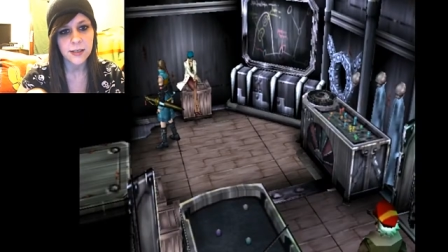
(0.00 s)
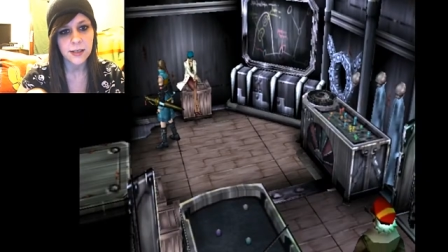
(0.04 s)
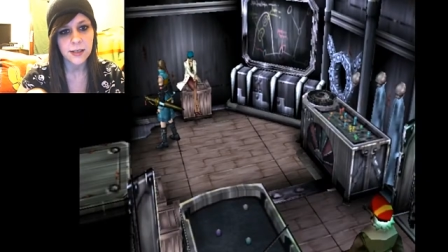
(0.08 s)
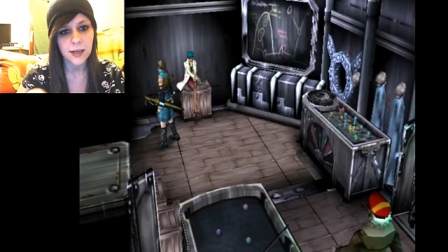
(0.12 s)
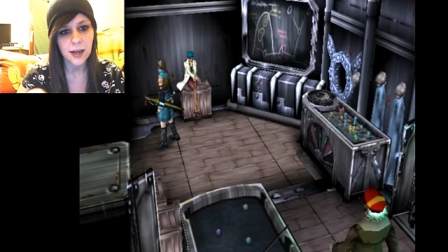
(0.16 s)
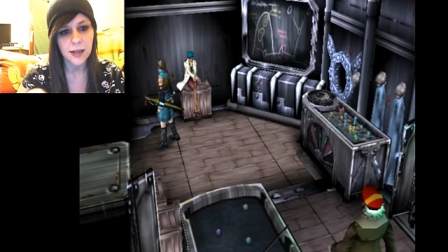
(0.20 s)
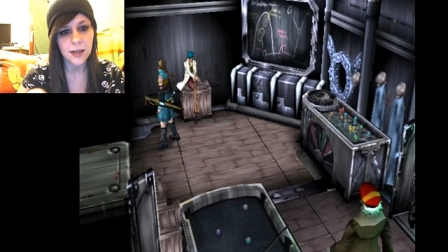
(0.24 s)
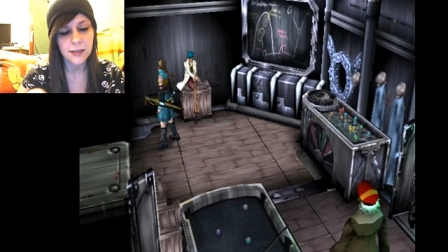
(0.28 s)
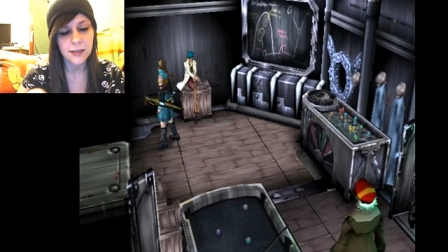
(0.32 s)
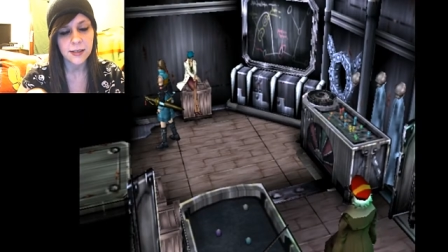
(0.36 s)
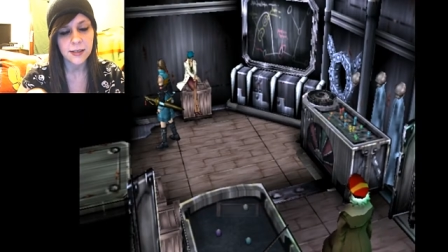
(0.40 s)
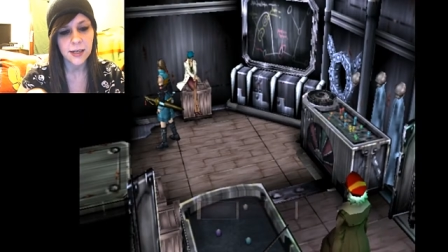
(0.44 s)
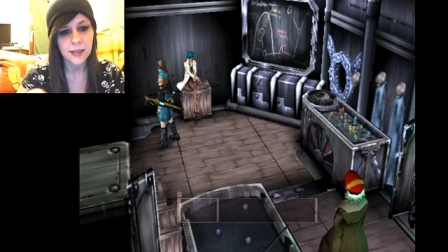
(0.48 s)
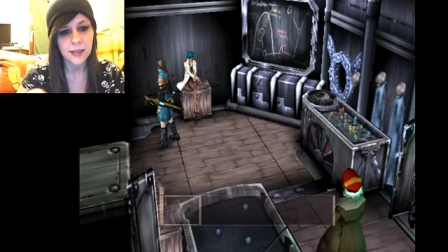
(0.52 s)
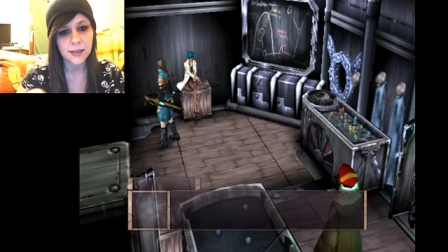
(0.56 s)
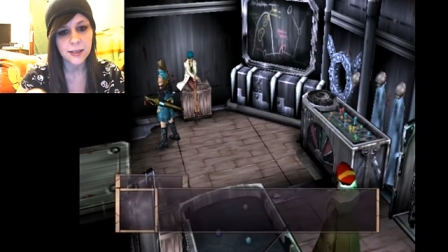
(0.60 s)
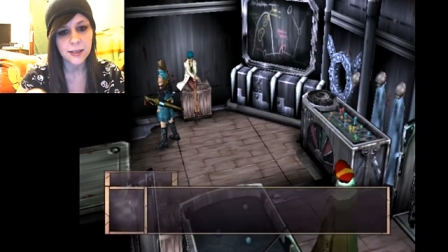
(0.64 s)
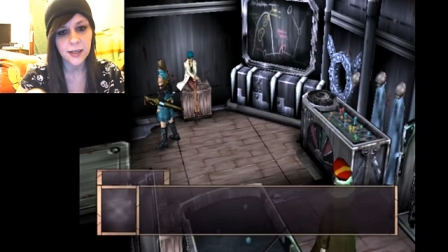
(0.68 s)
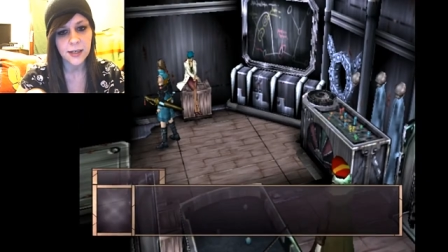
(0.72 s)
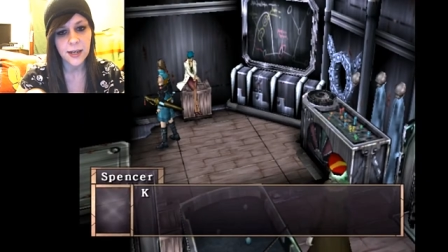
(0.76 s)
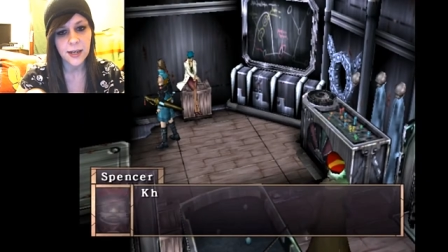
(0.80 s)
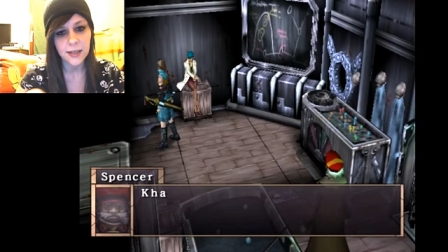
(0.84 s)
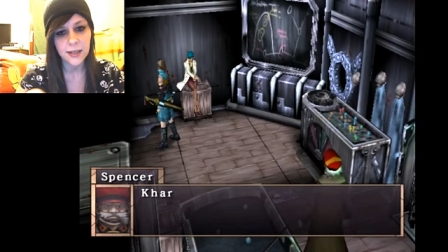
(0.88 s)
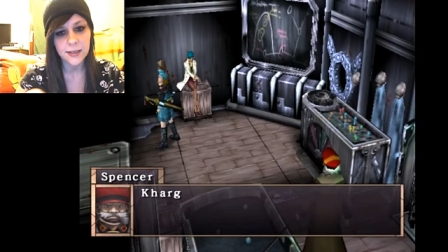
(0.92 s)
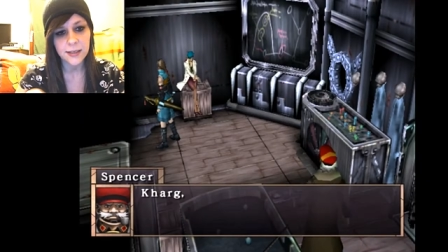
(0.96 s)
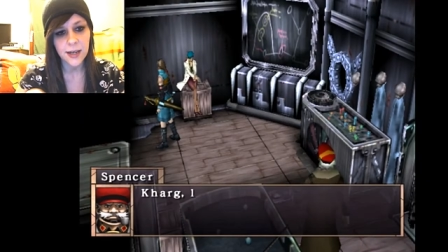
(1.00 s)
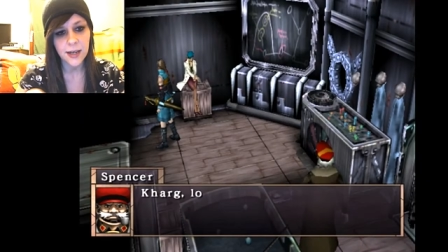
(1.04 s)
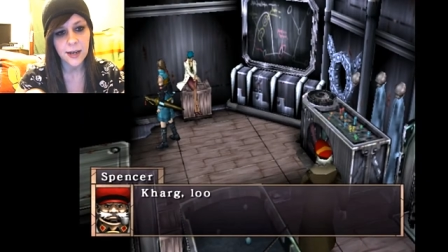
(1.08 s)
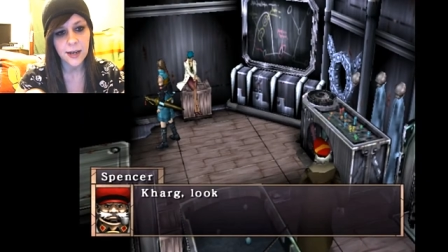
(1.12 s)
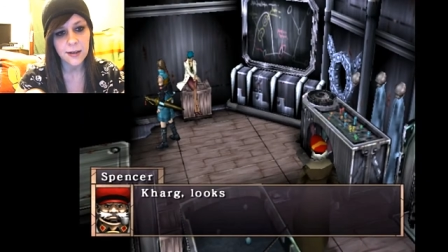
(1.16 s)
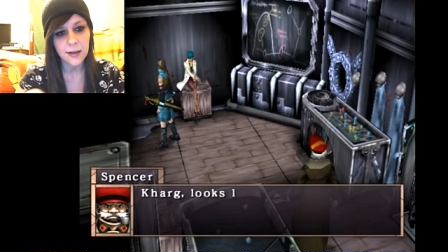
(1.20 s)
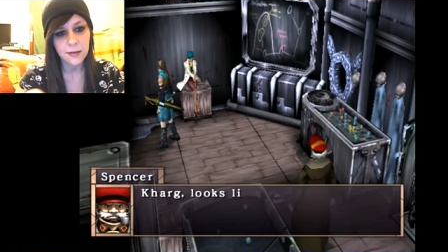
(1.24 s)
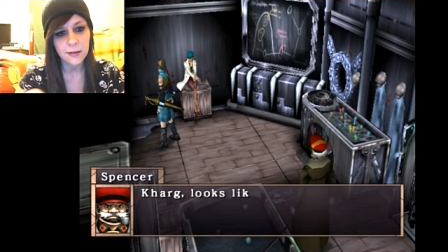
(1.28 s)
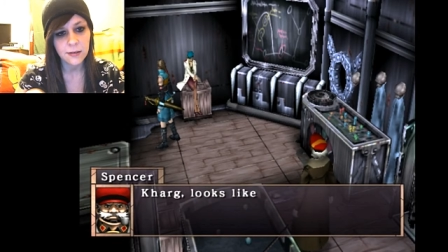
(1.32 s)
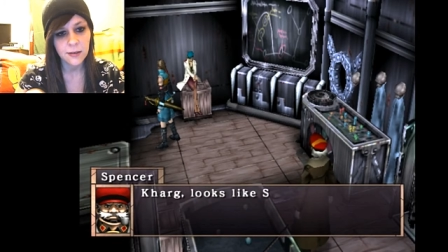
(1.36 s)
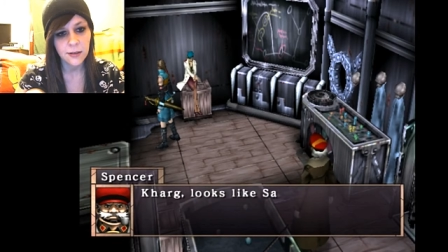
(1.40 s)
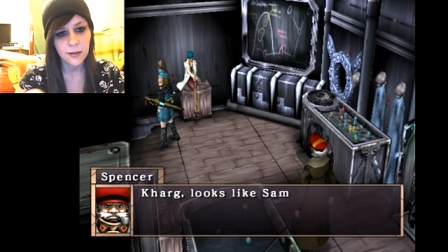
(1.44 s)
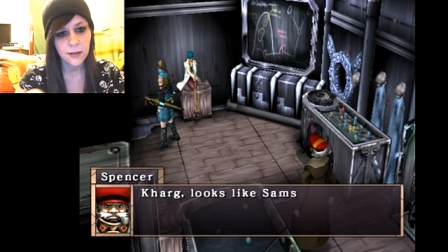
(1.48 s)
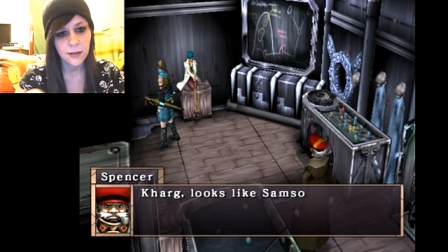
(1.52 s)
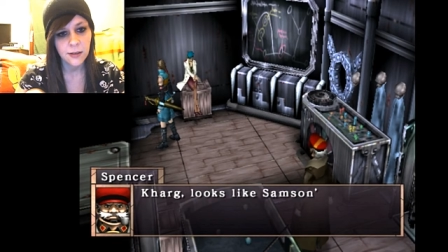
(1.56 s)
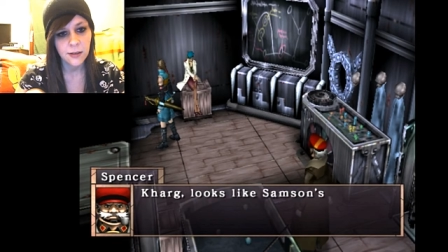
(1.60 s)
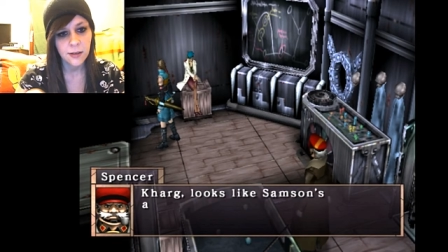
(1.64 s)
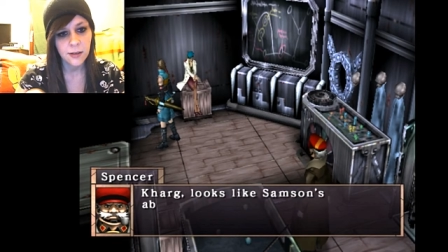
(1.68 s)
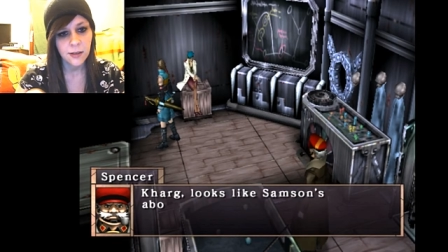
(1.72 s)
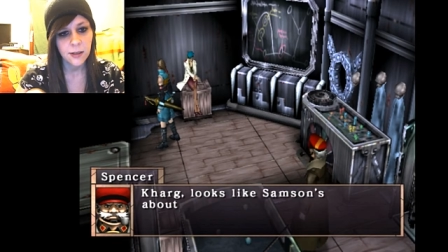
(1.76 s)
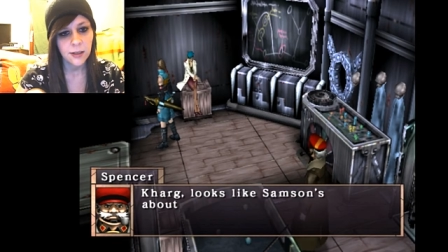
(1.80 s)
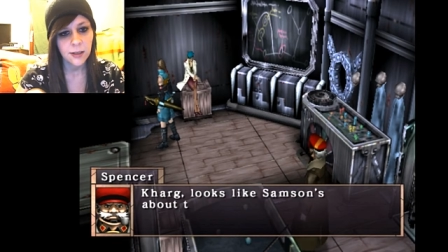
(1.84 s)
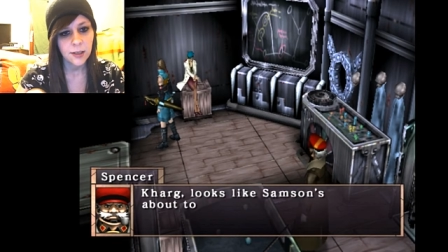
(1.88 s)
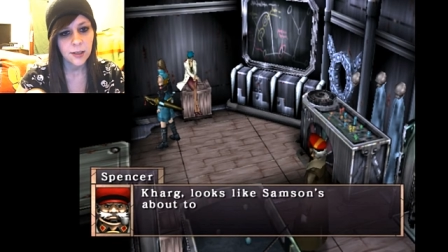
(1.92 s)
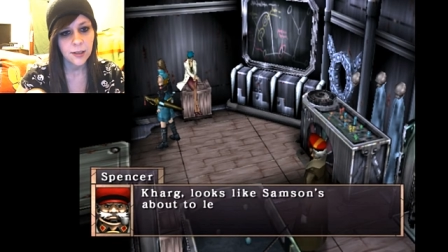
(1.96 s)
dot, dot, dot, dot.
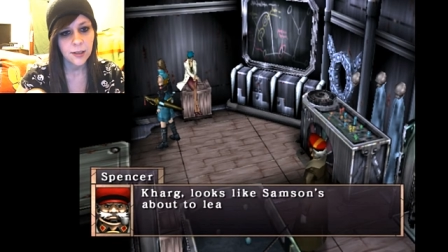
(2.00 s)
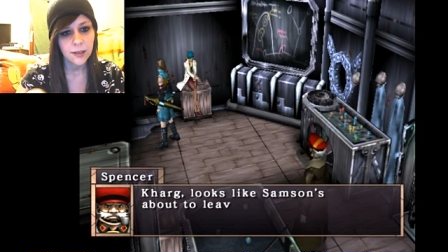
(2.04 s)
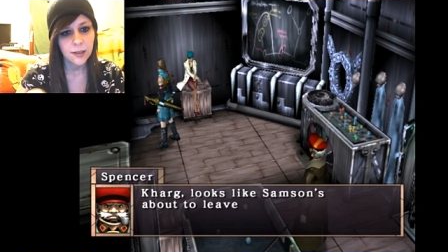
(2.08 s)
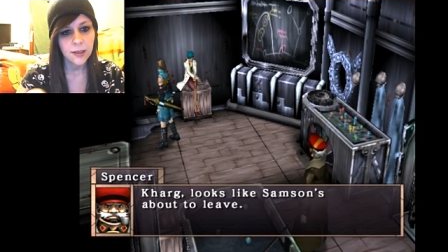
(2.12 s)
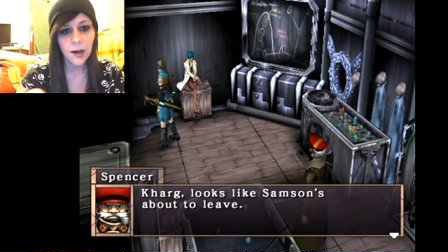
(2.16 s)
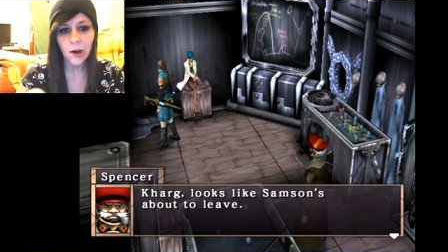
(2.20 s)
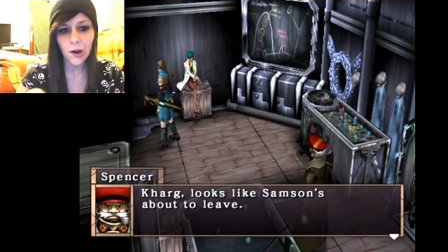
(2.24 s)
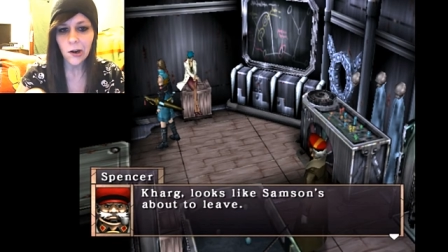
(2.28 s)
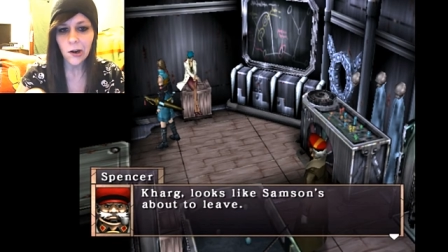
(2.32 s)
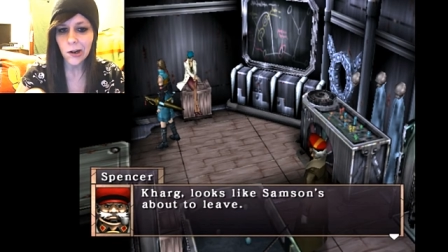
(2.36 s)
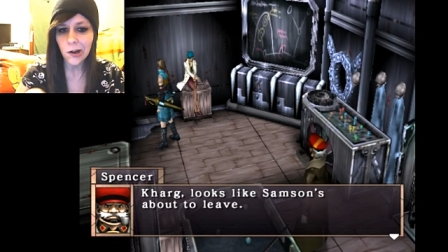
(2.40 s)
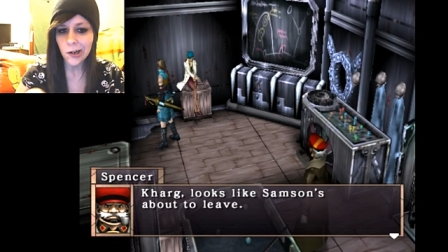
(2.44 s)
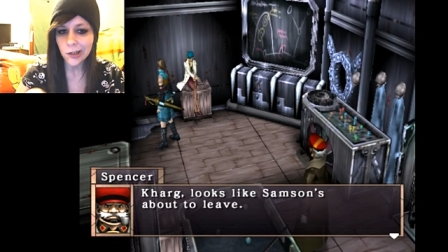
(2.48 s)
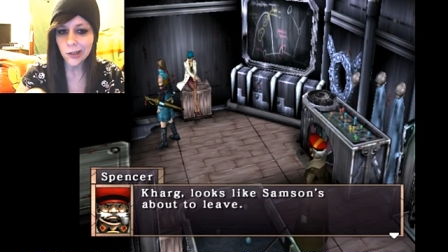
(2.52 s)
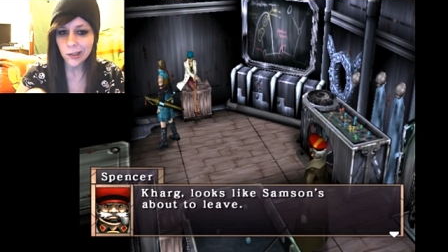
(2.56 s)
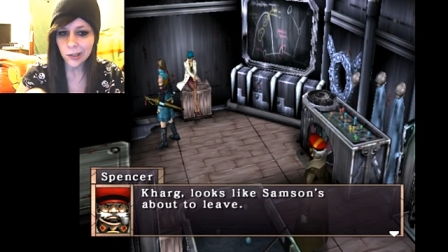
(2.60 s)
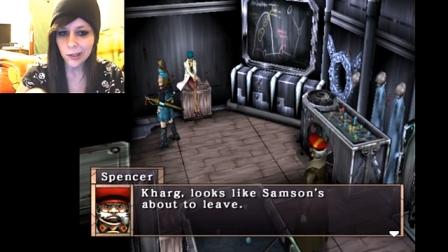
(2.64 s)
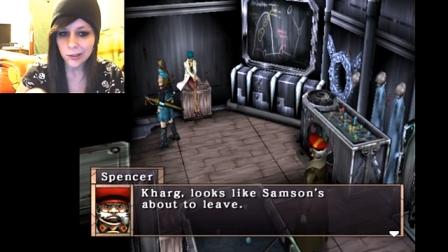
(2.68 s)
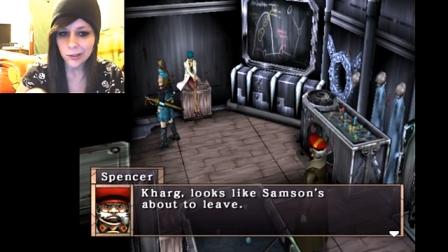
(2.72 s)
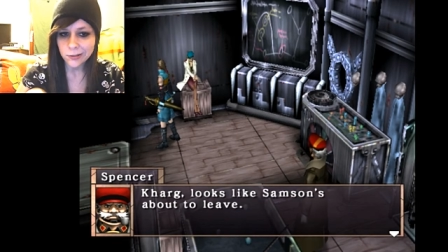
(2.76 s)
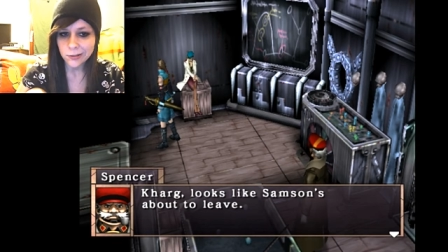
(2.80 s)
Karg!